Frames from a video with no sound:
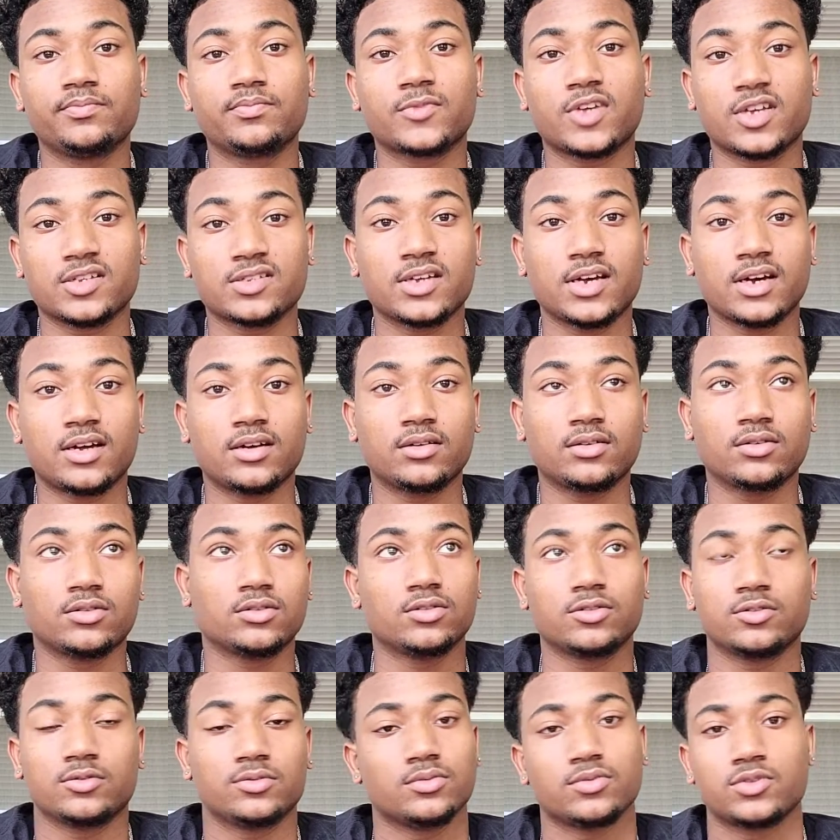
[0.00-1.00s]
katana,
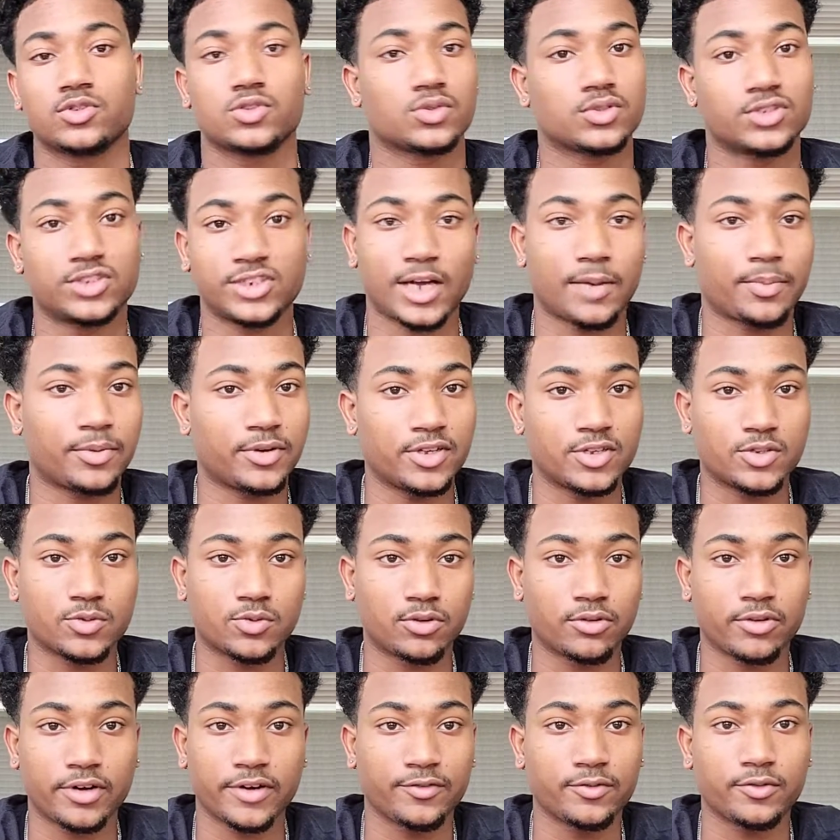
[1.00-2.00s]
or Japanese
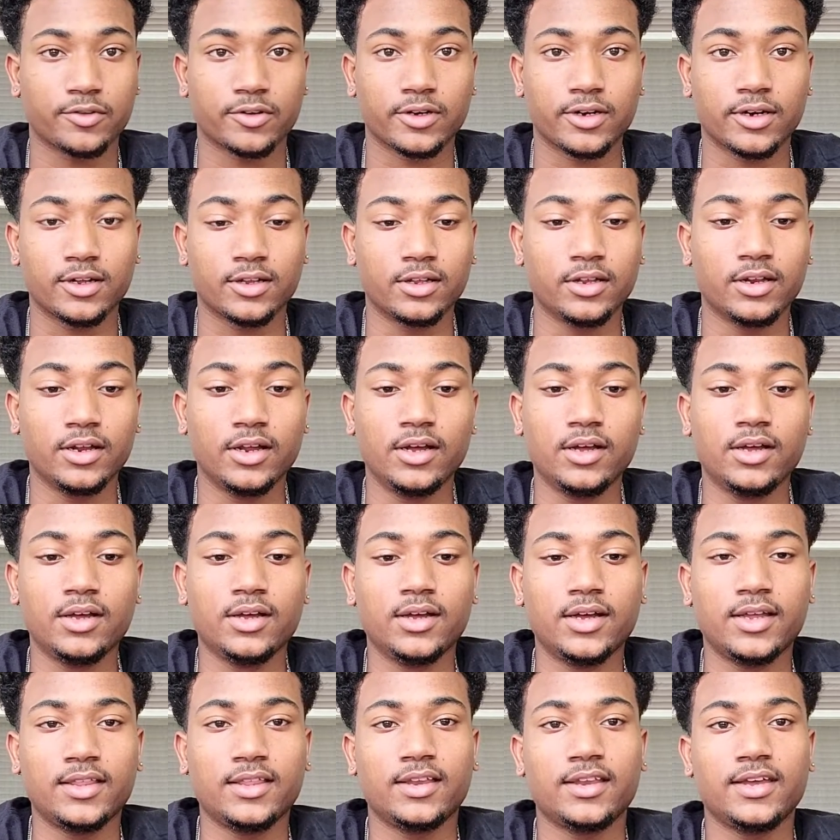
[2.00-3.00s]
sword, whatever you want to call it.
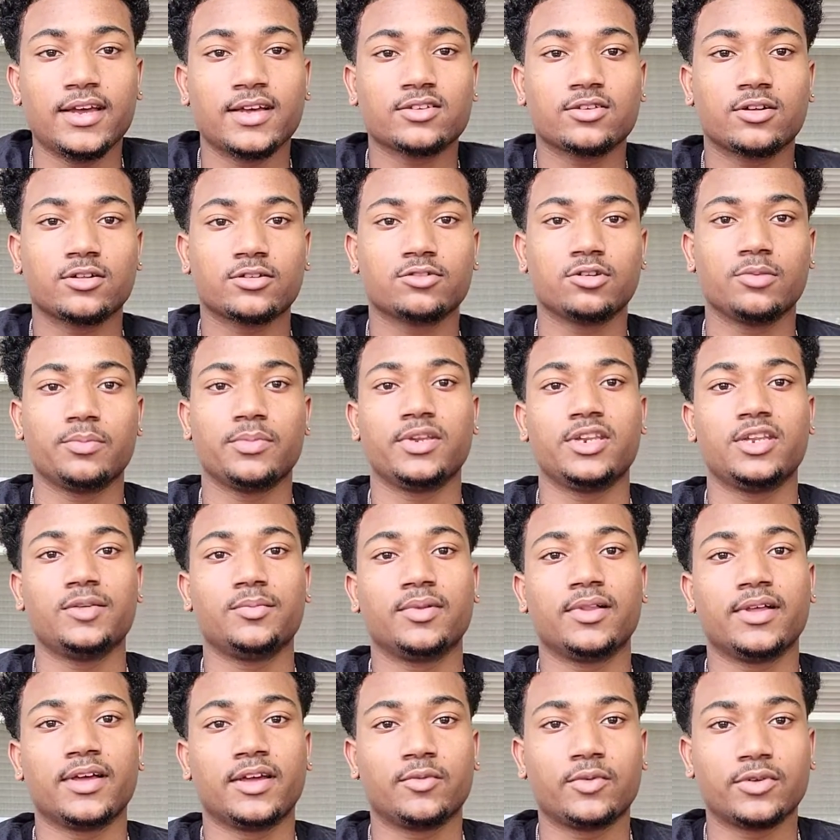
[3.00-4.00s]
And then he has also a mini
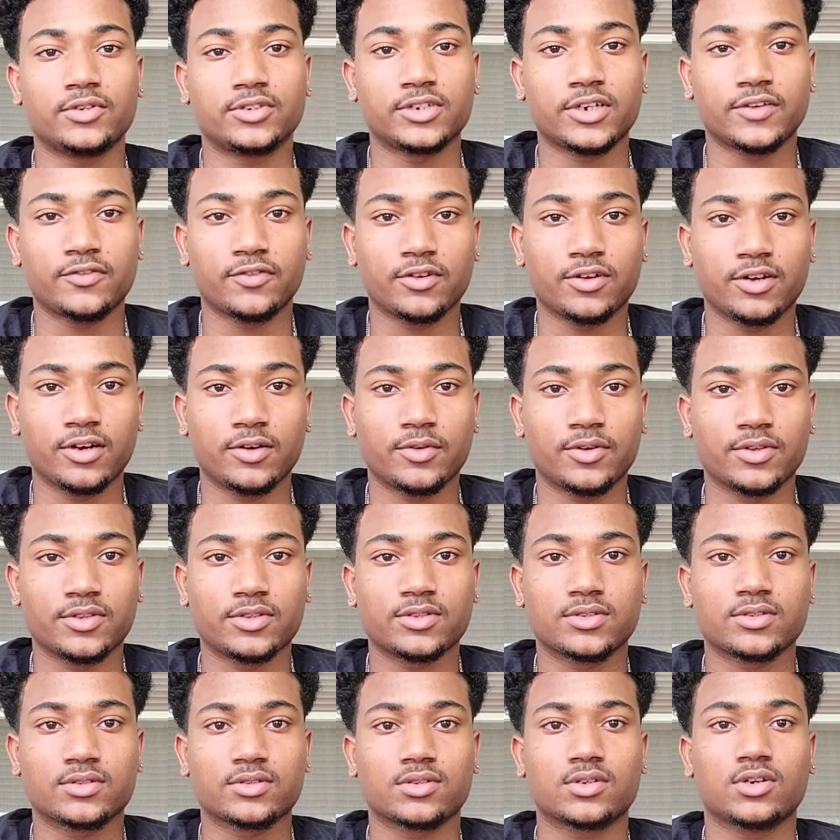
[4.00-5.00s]
blade, which I forgot what
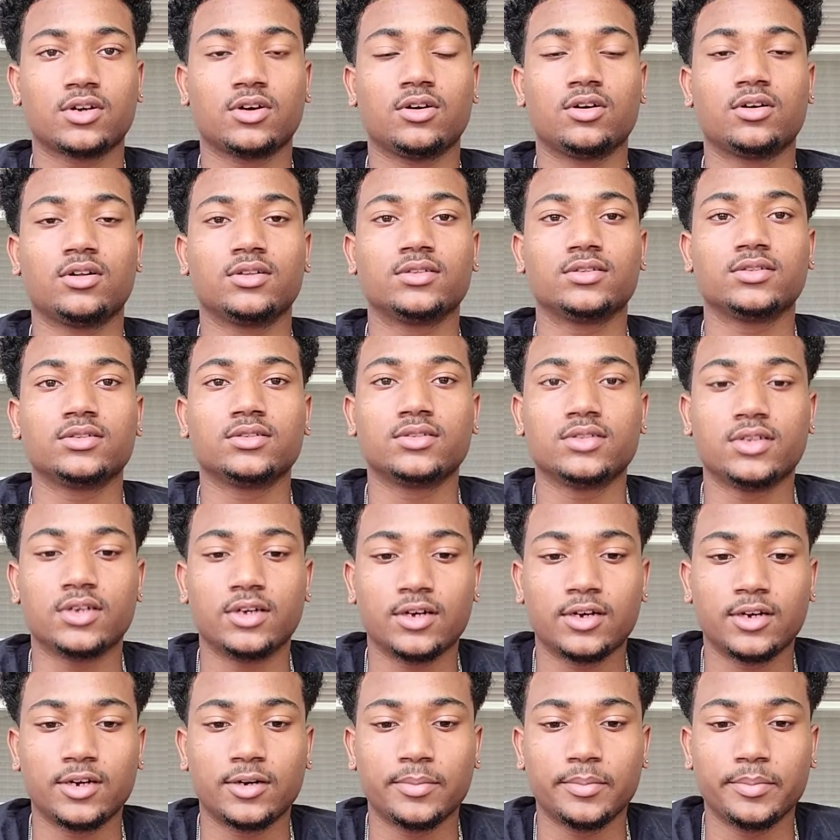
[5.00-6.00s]
it's called.
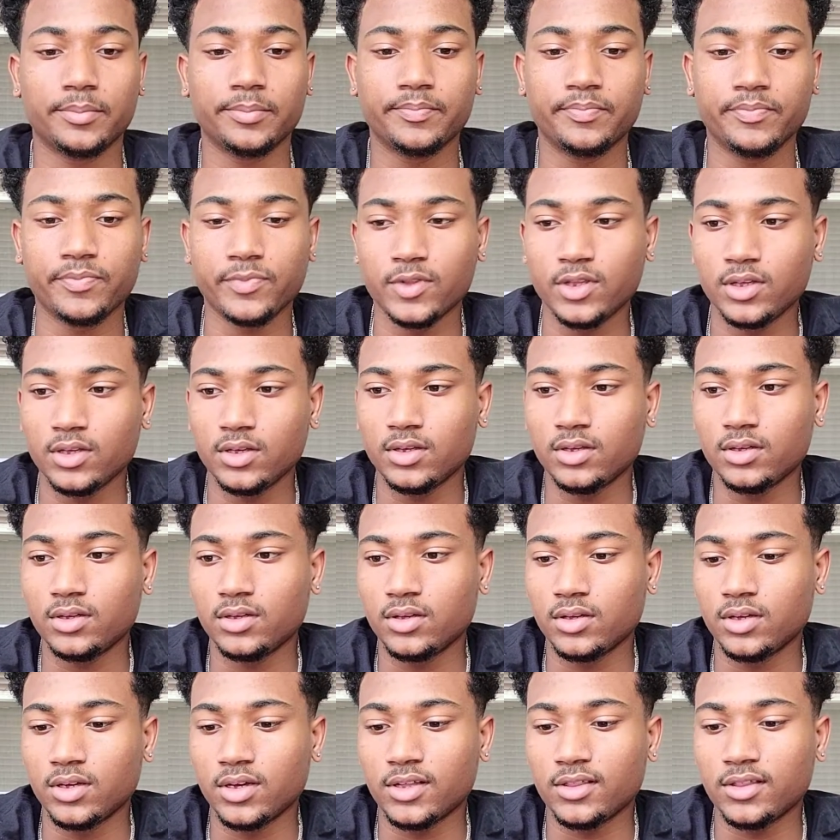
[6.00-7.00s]

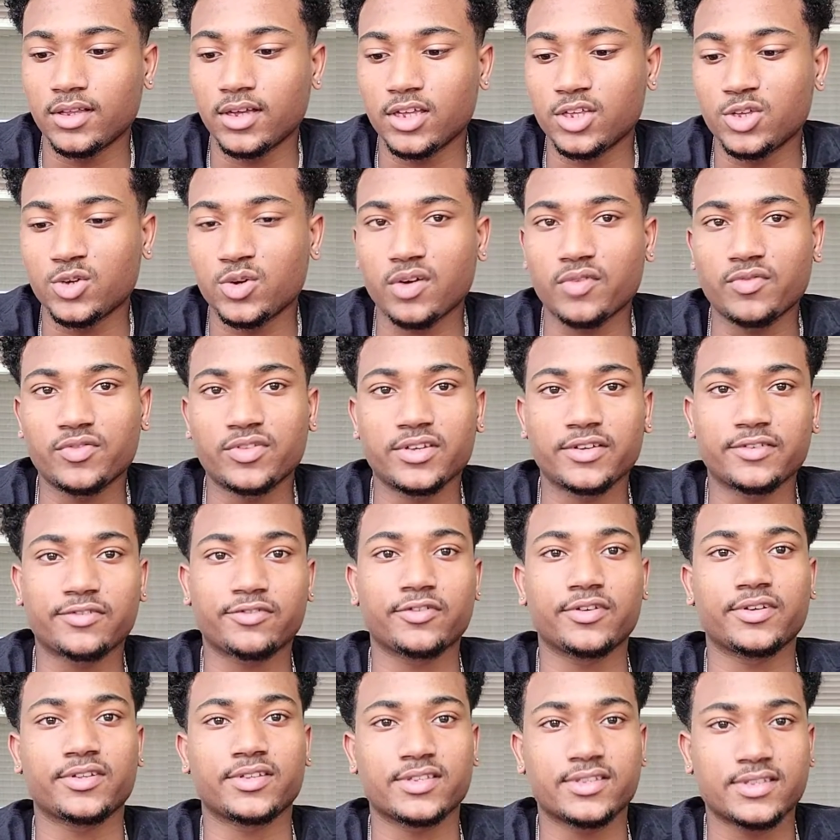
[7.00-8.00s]
And then you have
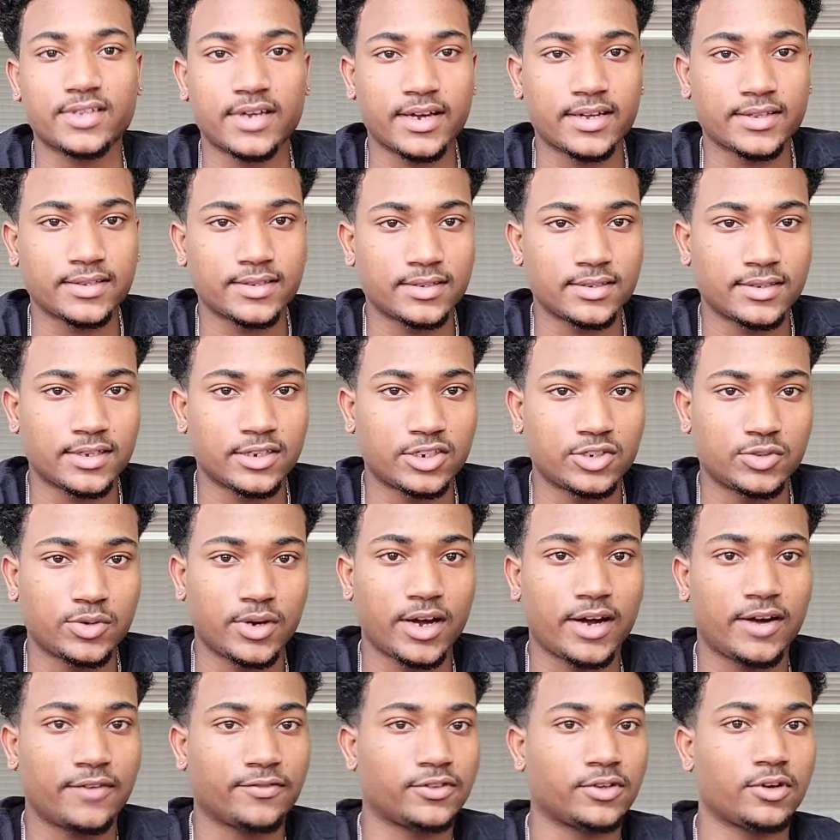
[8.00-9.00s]
different stances that you
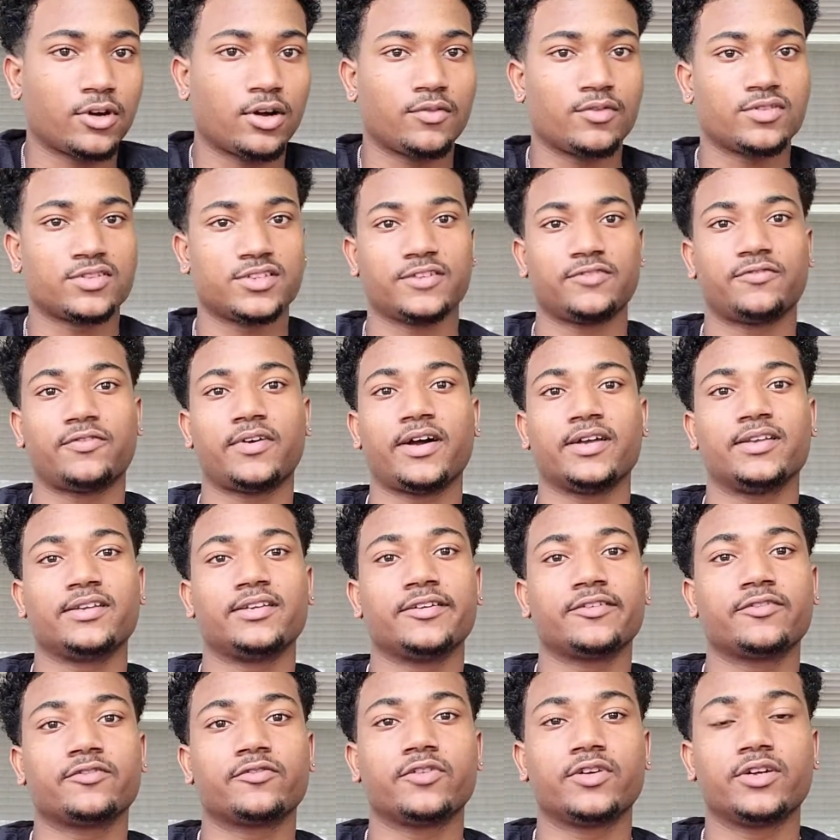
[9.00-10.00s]
have to obviously fight
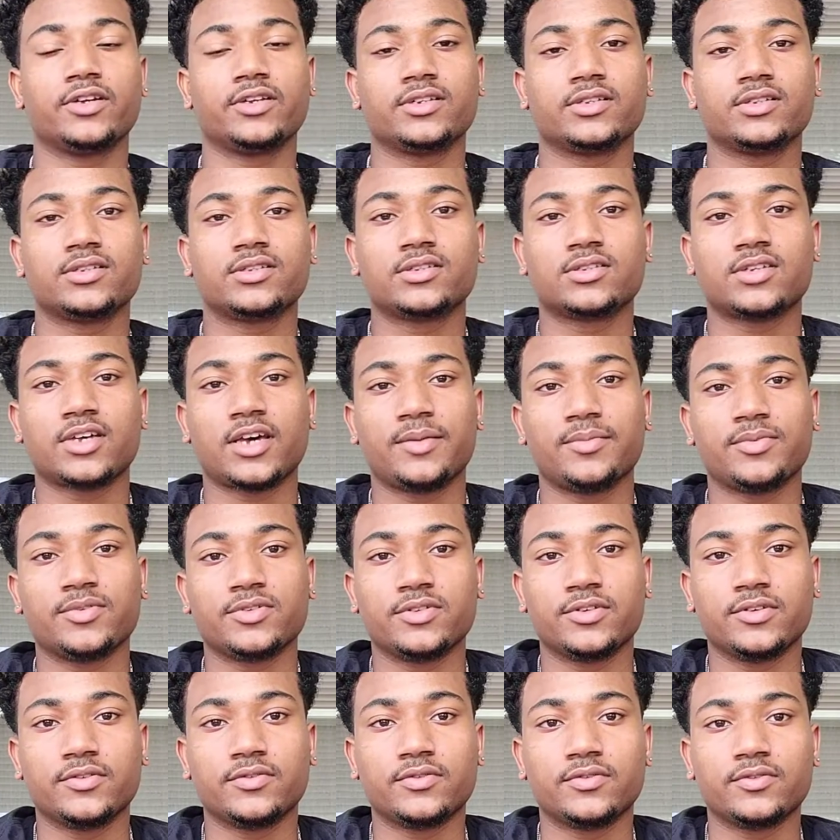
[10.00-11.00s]
different types
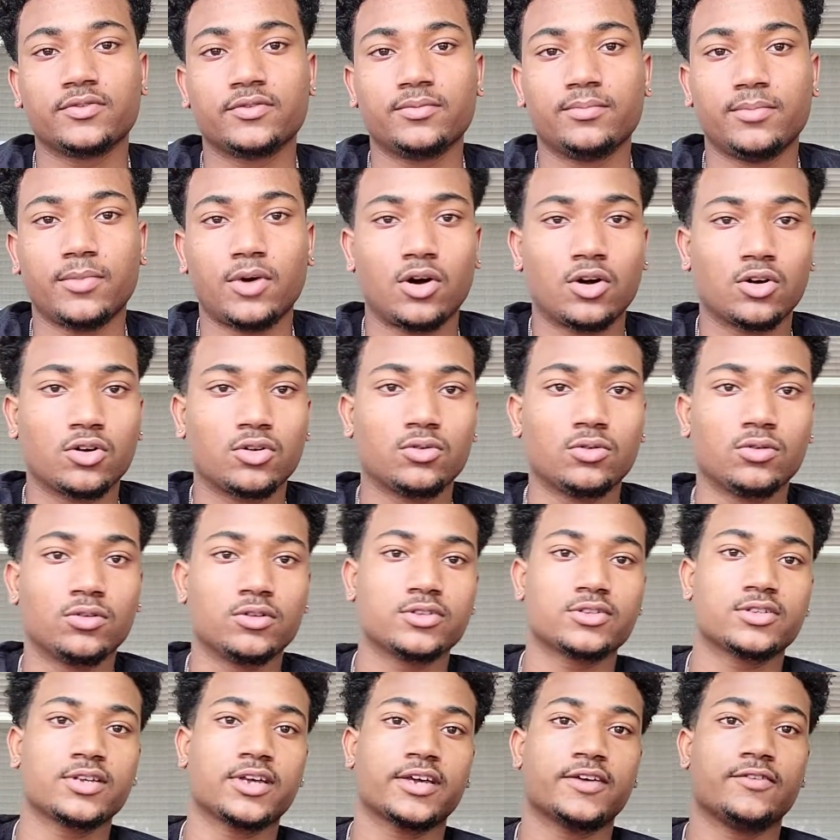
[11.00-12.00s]
of
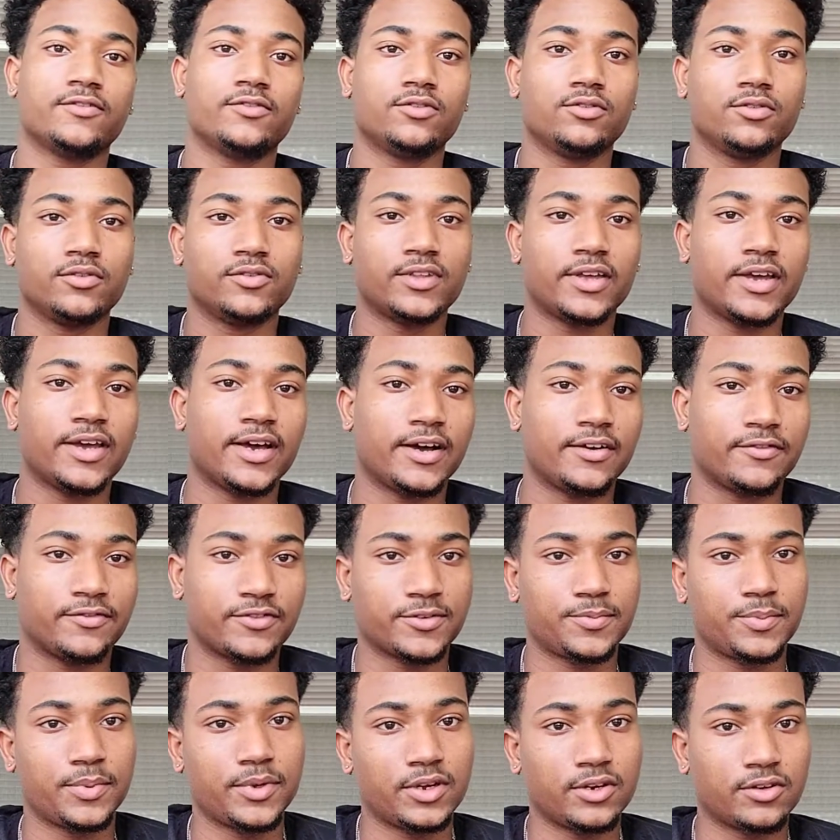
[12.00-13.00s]
Mongols. Like if they have
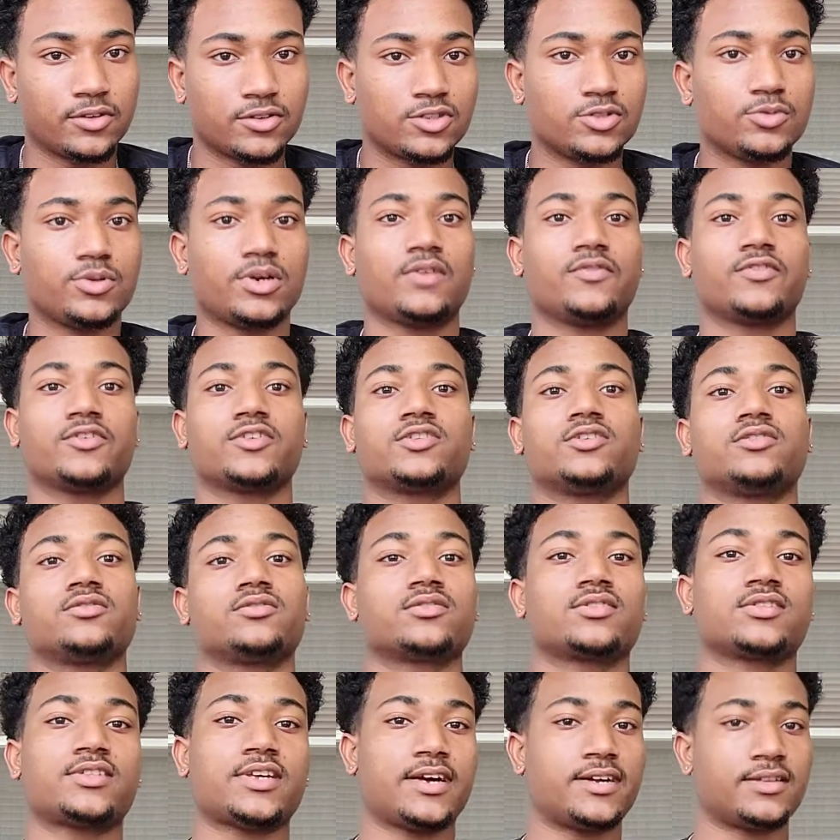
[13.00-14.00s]
spears, you have a
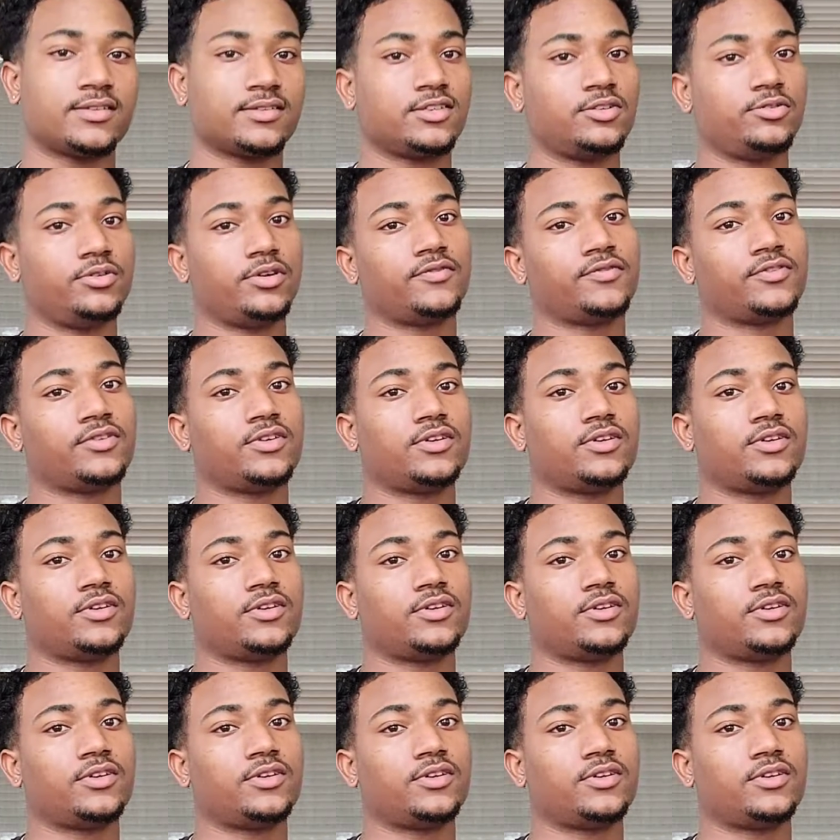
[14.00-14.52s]
certain stance that you